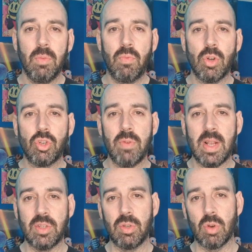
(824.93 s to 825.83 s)
Roger
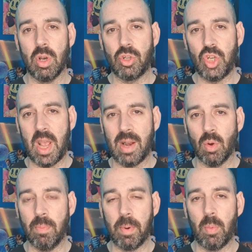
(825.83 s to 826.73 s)
hasn't got a
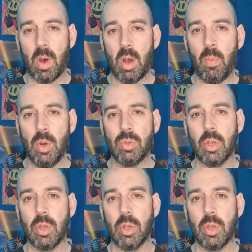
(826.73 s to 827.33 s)
channel, but what I will